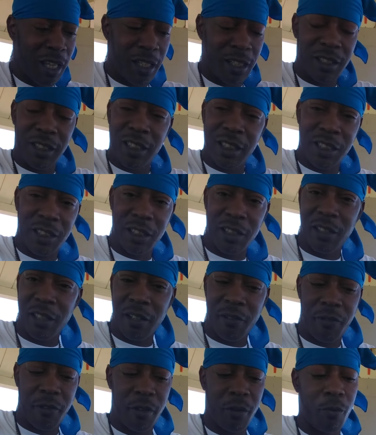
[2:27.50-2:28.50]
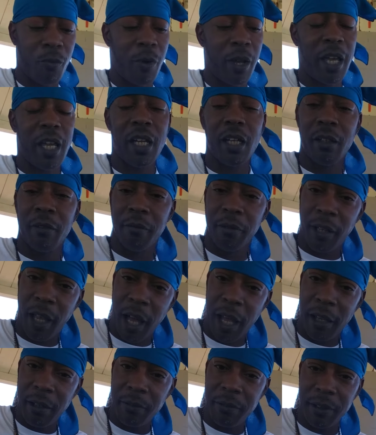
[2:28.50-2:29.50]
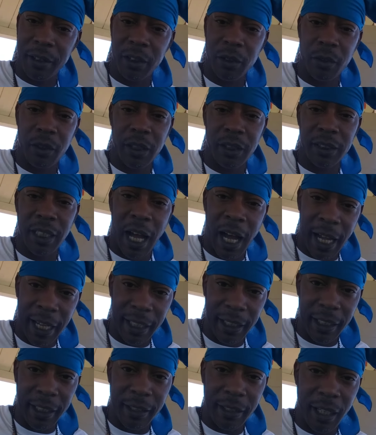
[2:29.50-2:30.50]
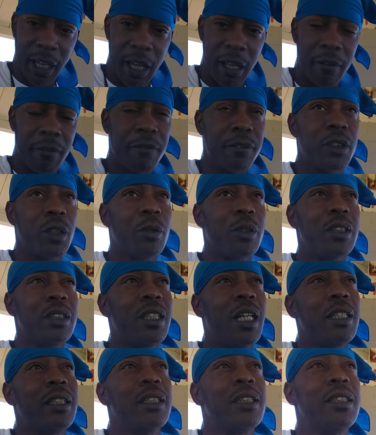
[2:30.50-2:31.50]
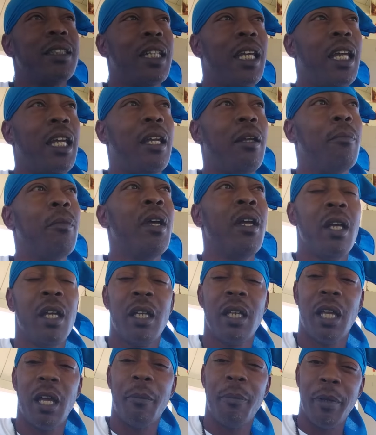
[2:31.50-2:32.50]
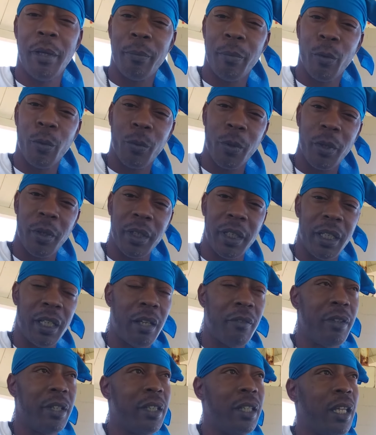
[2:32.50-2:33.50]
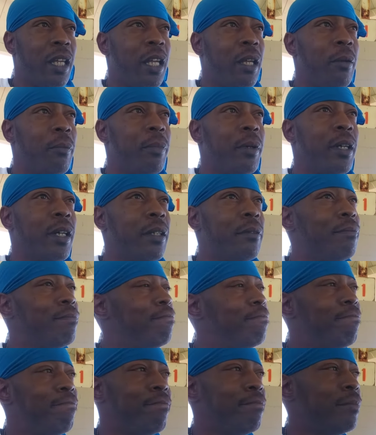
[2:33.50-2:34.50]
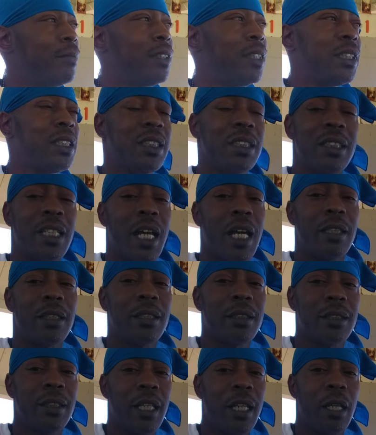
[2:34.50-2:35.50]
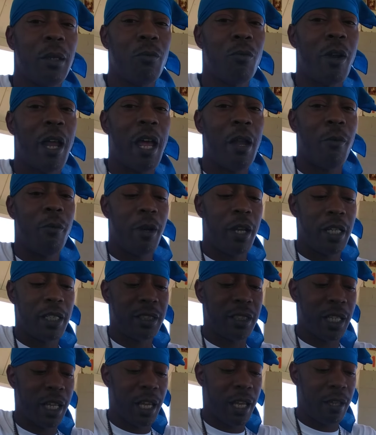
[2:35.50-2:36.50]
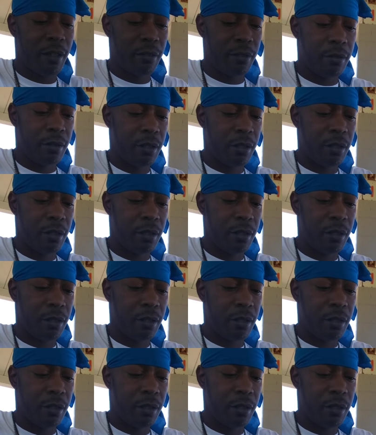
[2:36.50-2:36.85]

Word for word: and it's just a different way of life. It's, it's island life, so it's not the same. You have people working everything, but this is not the same rat race that